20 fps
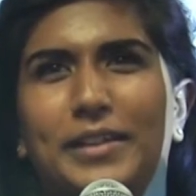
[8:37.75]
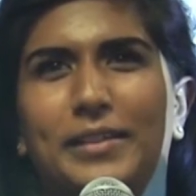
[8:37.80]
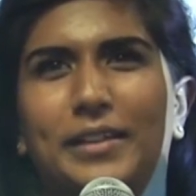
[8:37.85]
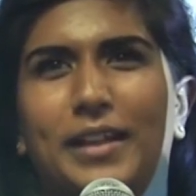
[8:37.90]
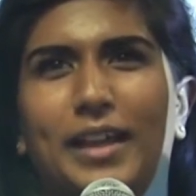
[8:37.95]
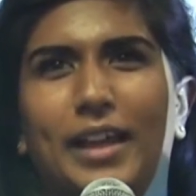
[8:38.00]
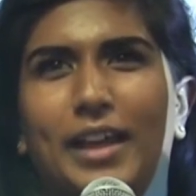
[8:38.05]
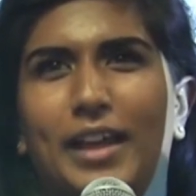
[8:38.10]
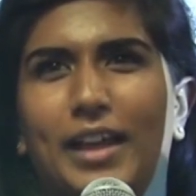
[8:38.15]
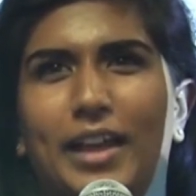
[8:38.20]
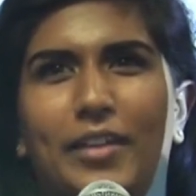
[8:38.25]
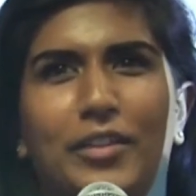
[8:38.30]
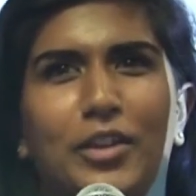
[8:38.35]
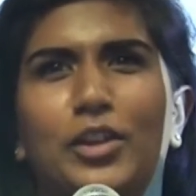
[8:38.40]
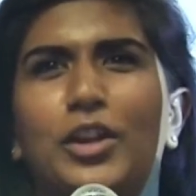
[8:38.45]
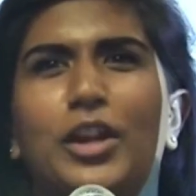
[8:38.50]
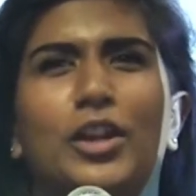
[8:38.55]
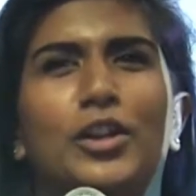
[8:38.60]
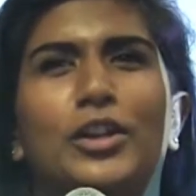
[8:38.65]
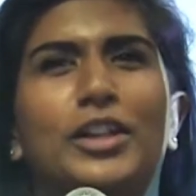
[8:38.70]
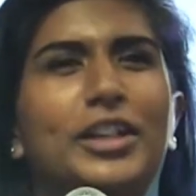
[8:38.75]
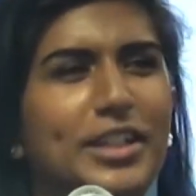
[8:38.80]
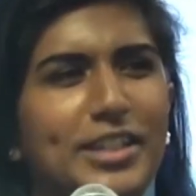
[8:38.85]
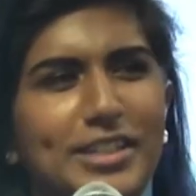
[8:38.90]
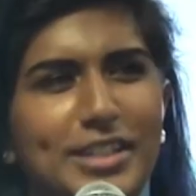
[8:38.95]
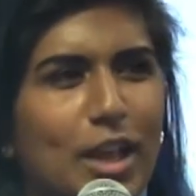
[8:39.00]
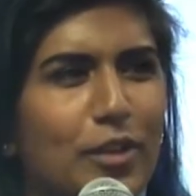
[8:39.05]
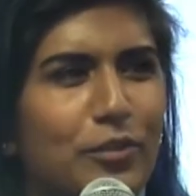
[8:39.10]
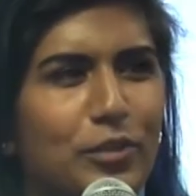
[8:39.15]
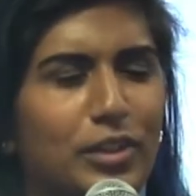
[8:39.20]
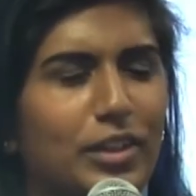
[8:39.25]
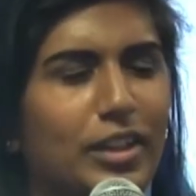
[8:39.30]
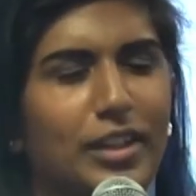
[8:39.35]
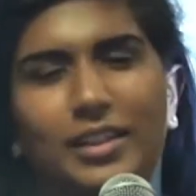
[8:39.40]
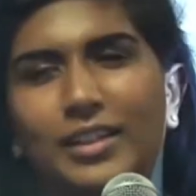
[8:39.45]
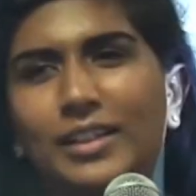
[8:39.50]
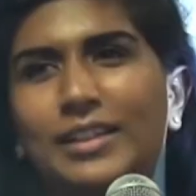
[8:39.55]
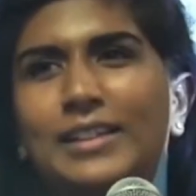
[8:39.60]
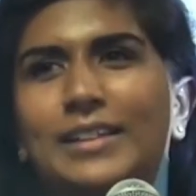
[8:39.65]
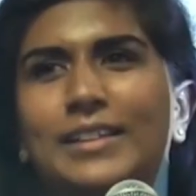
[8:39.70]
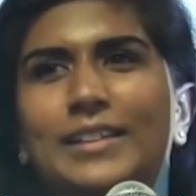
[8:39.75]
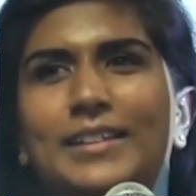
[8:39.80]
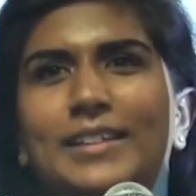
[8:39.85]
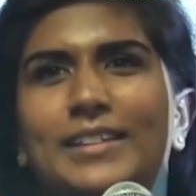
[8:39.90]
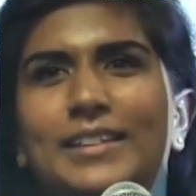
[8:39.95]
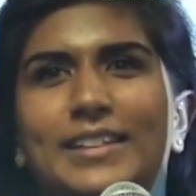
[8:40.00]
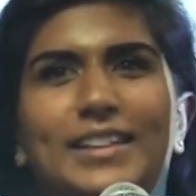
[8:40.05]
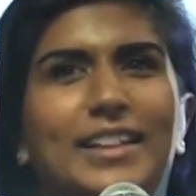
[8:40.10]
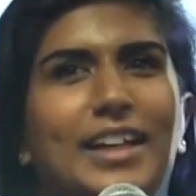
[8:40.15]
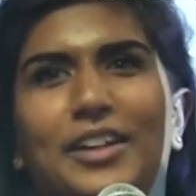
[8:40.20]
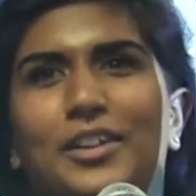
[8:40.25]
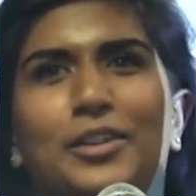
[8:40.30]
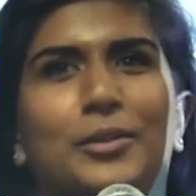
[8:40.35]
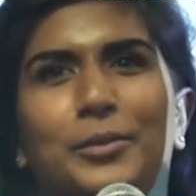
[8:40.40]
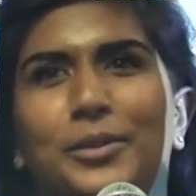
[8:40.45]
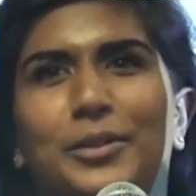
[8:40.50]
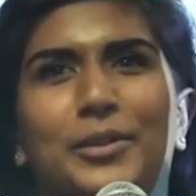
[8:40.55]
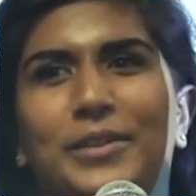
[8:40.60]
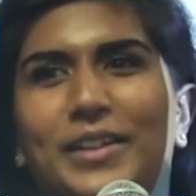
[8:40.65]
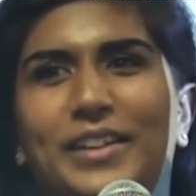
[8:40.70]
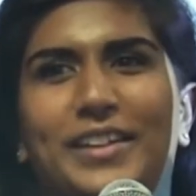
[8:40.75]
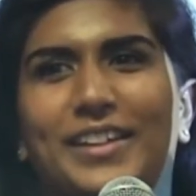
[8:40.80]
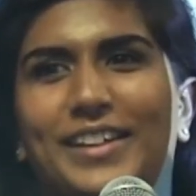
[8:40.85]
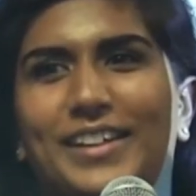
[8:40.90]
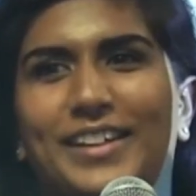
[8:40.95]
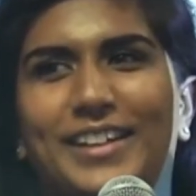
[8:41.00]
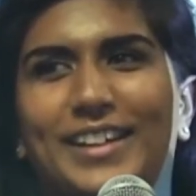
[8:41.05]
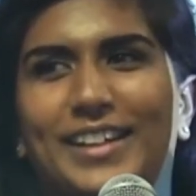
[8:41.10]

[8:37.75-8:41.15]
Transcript: And then you kind of look at it yourself and think, yeah, I don't know what we're doing either.